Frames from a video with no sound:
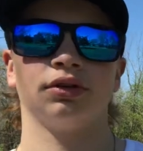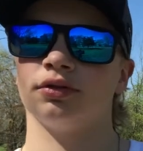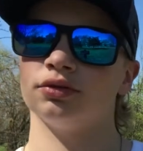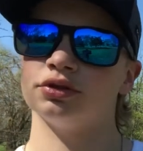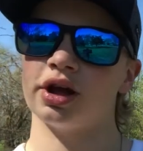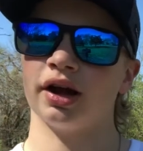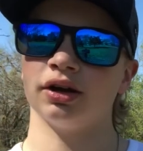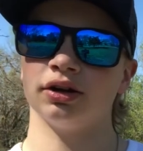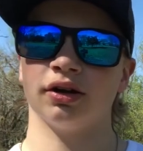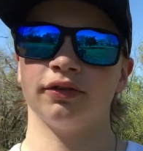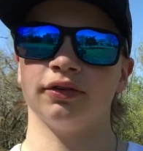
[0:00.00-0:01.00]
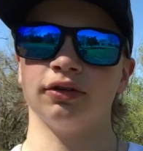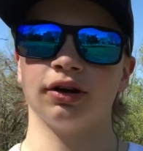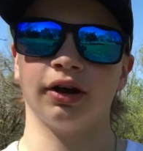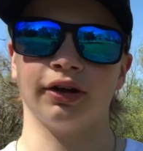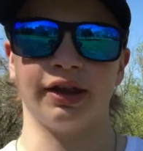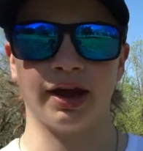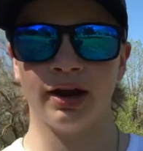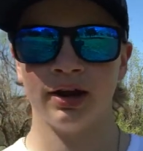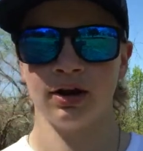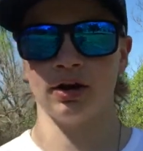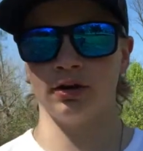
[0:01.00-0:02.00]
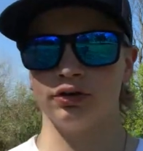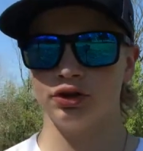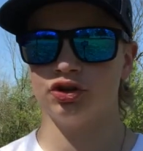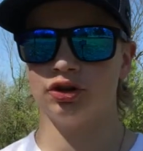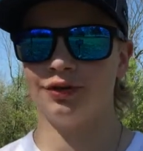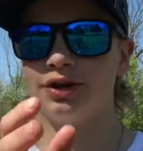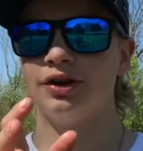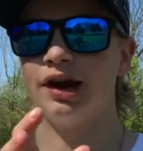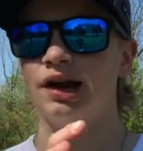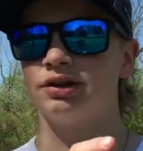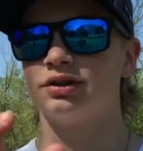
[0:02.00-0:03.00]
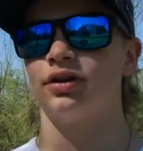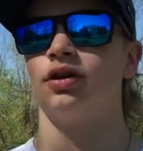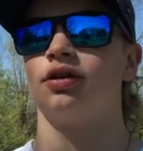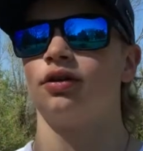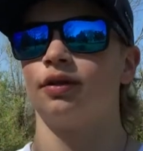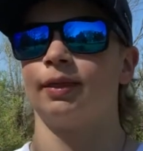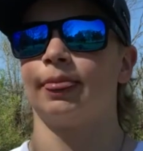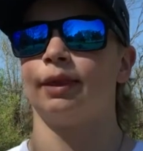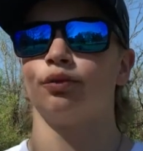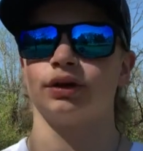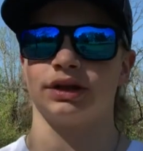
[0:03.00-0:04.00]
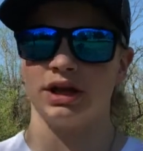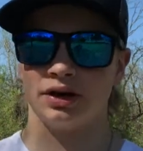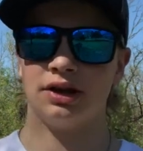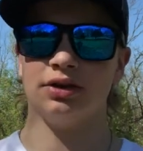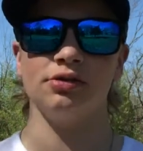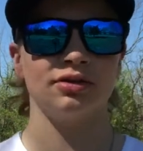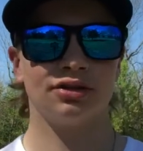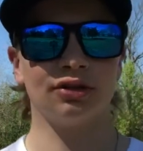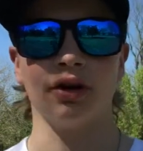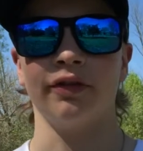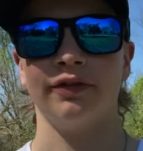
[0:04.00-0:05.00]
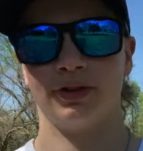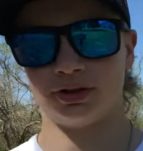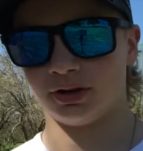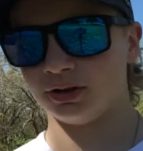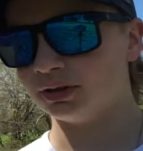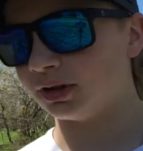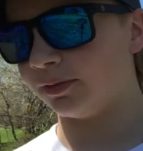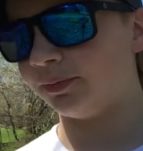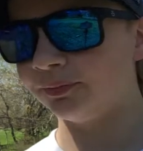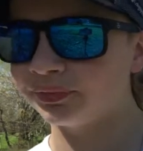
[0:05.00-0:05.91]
which I don't know if you'd call it that. We're just showing you guys what gear I use to go fishing. So